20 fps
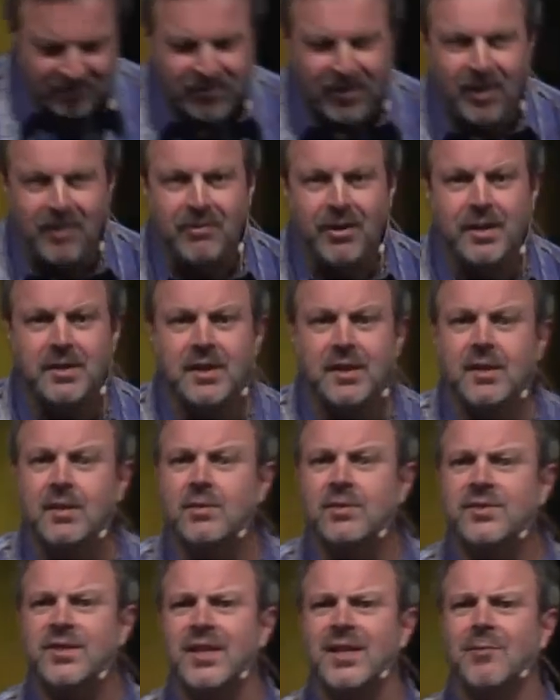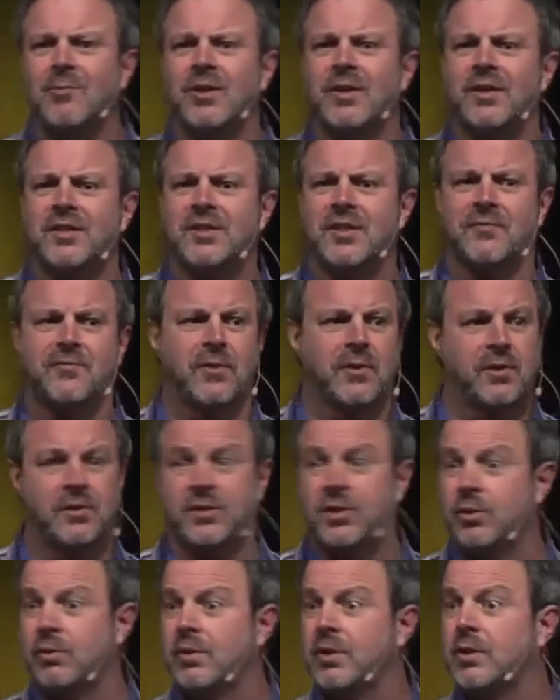Father, I didn't lose anyone except for the
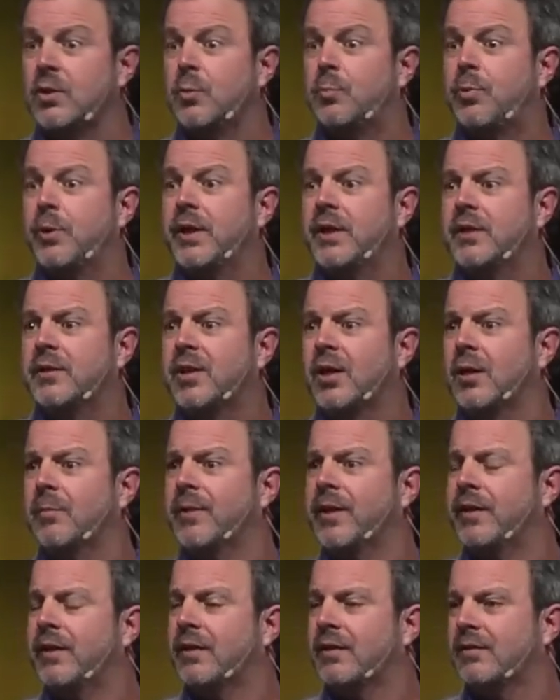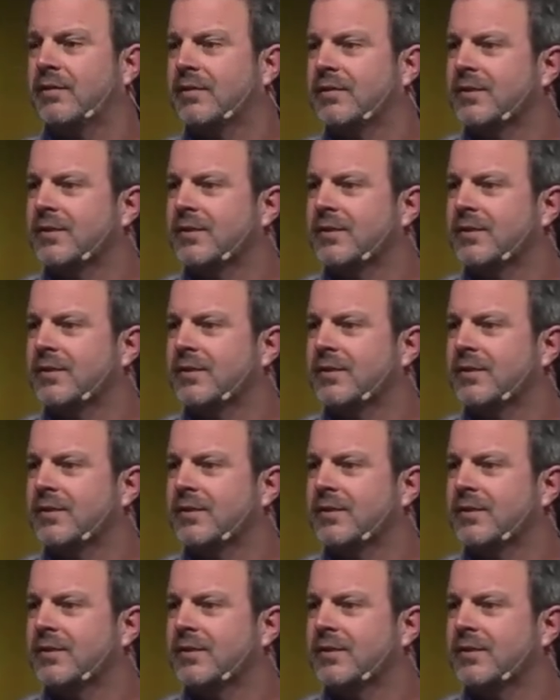two that you predetermined.